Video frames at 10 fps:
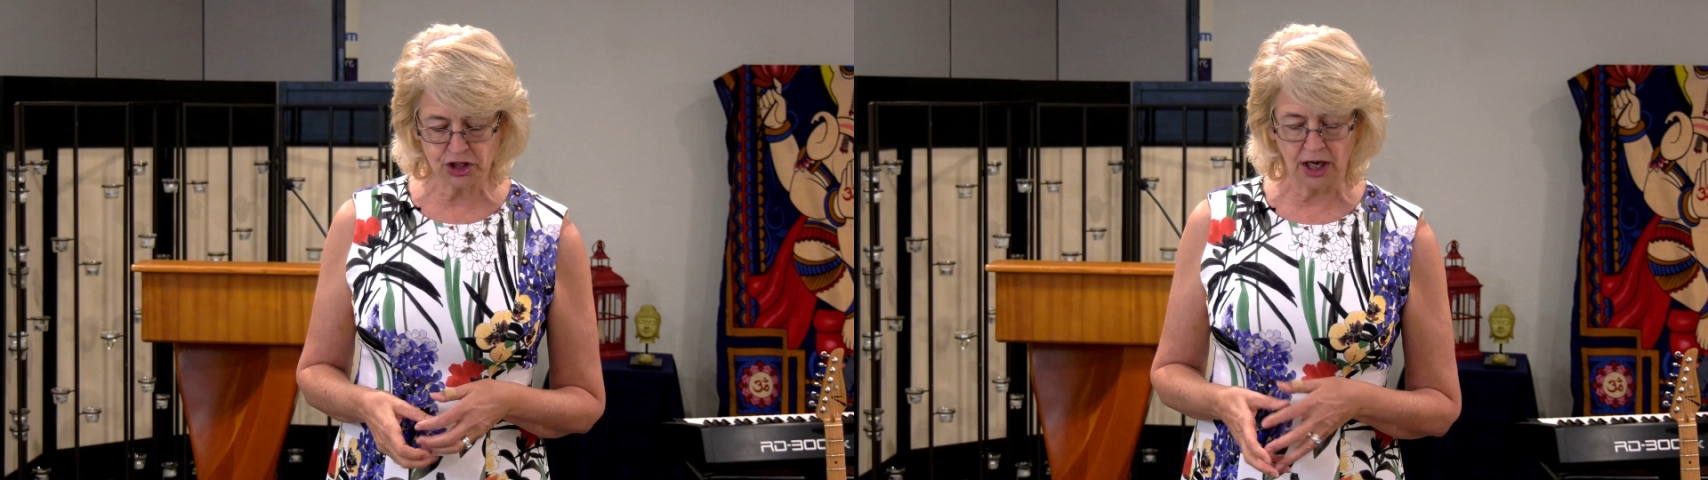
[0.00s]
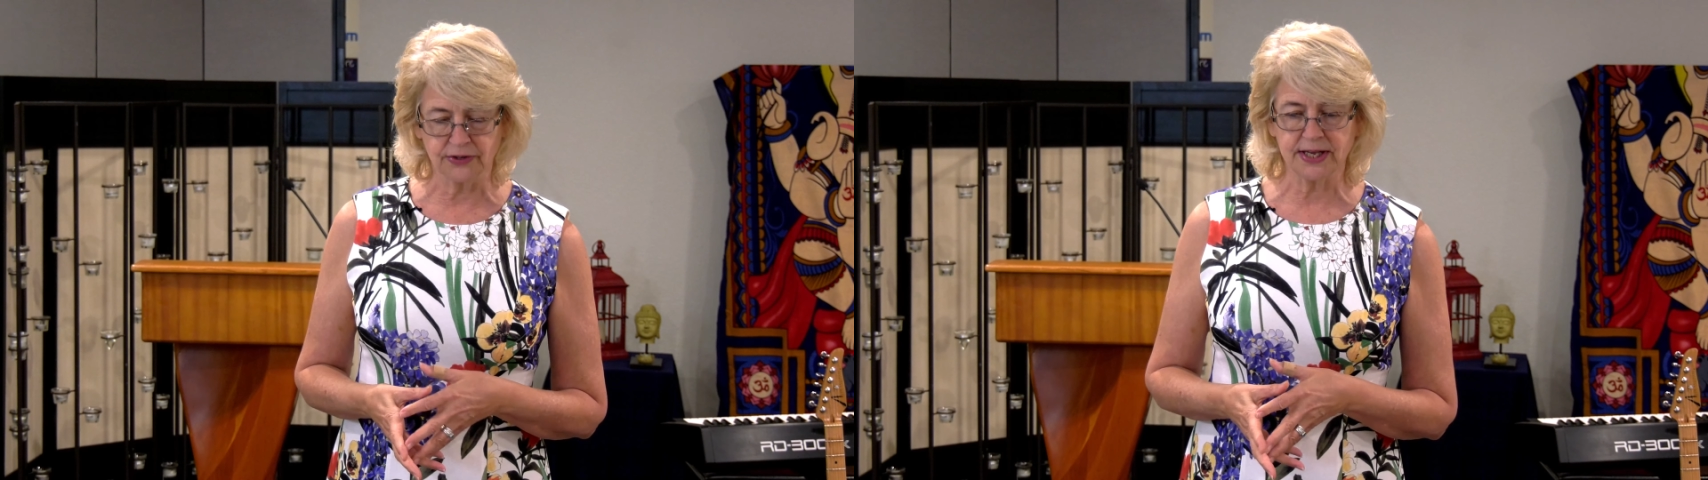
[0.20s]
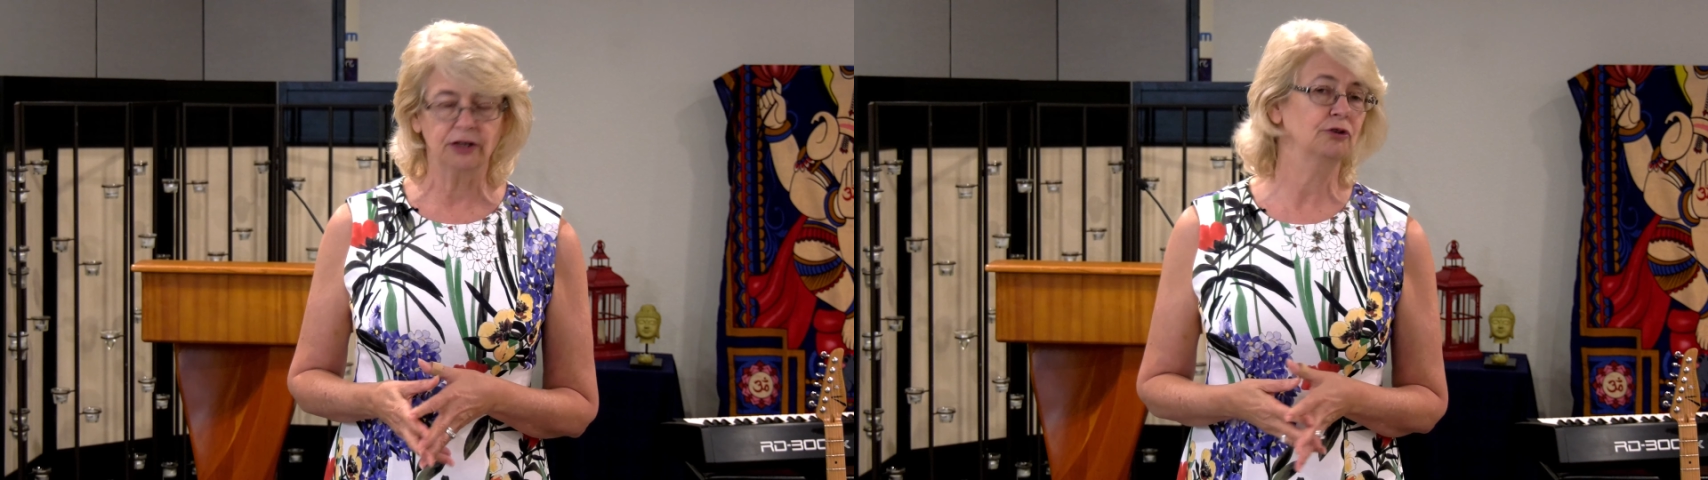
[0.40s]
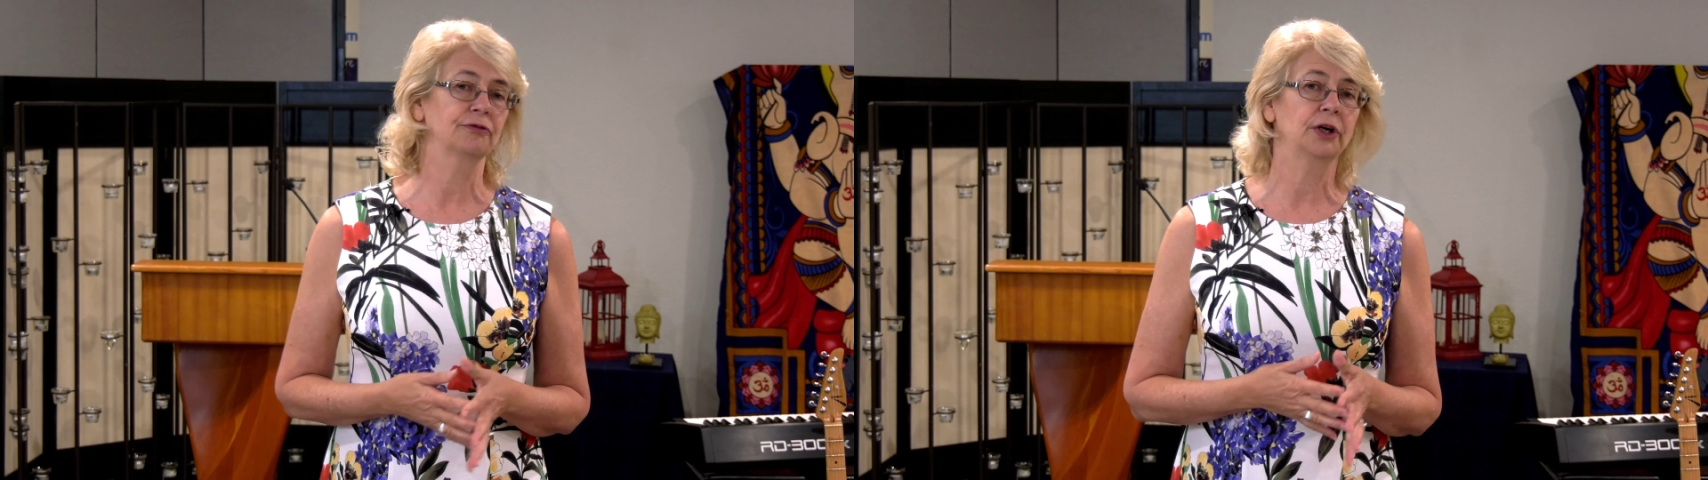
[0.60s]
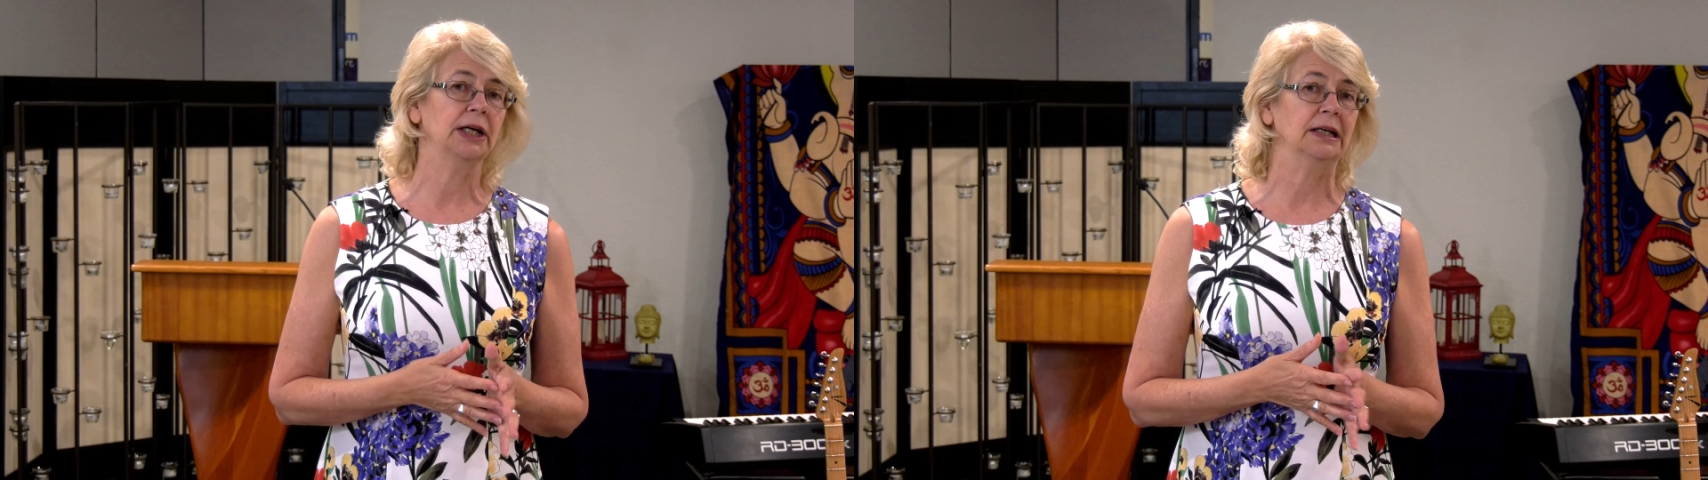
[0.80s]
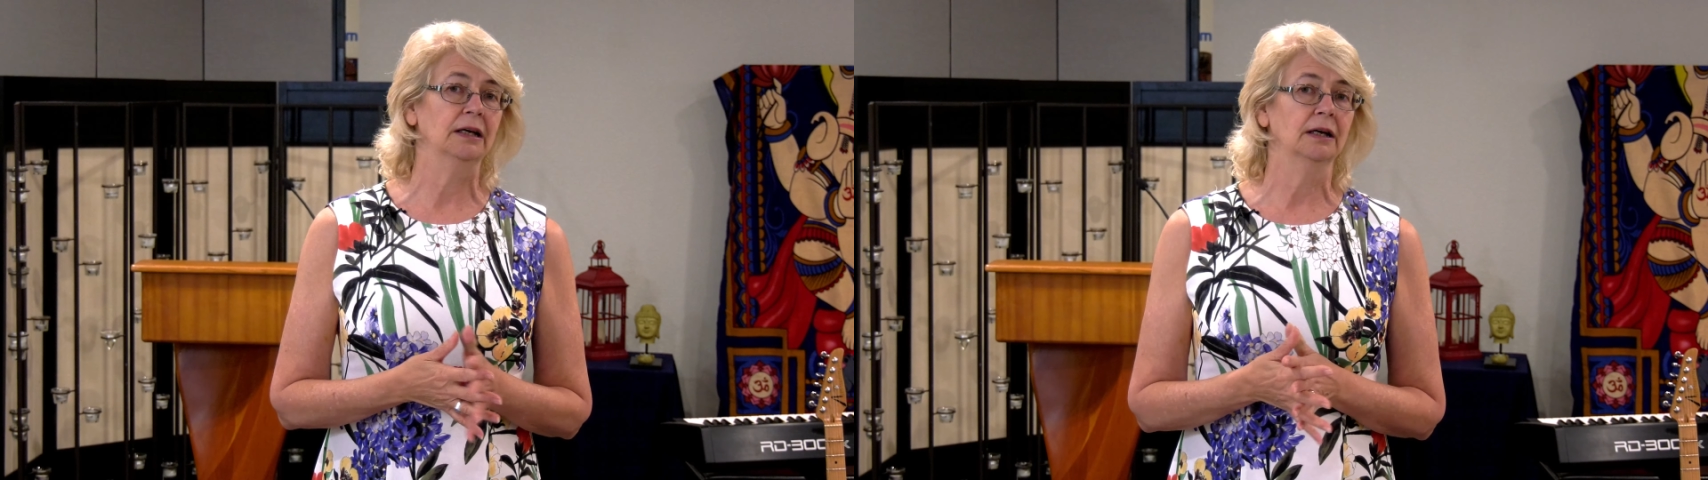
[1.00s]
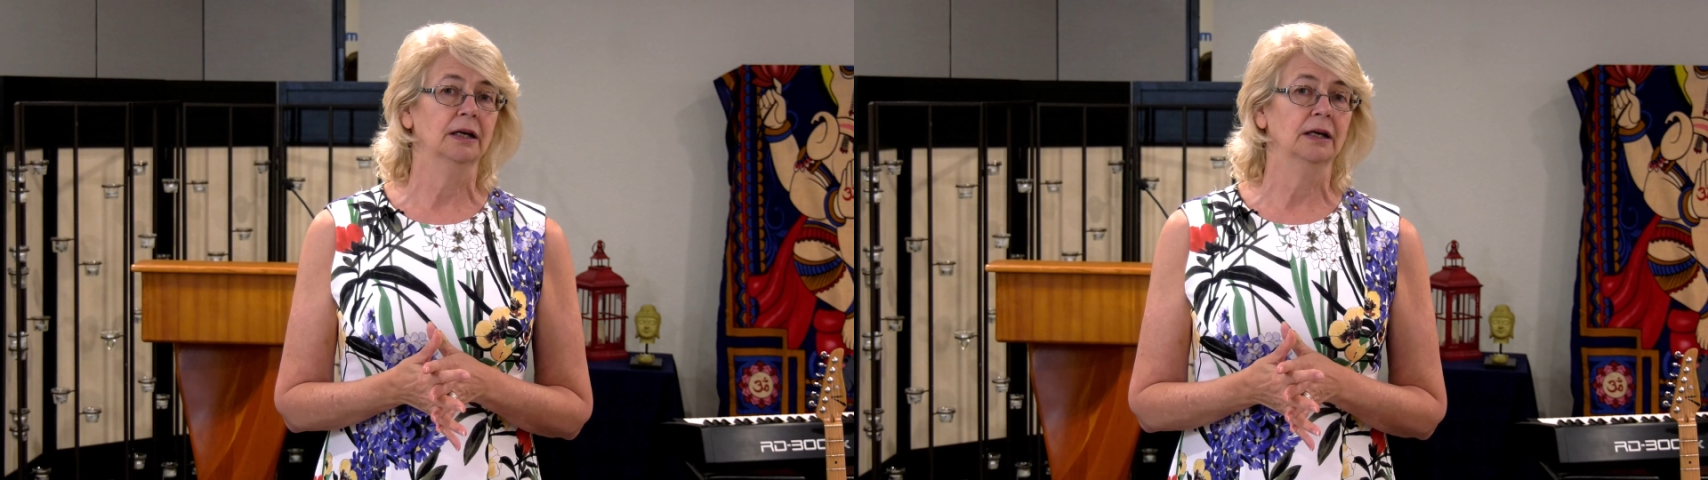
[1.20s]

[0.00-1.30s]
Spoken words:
shall set you free.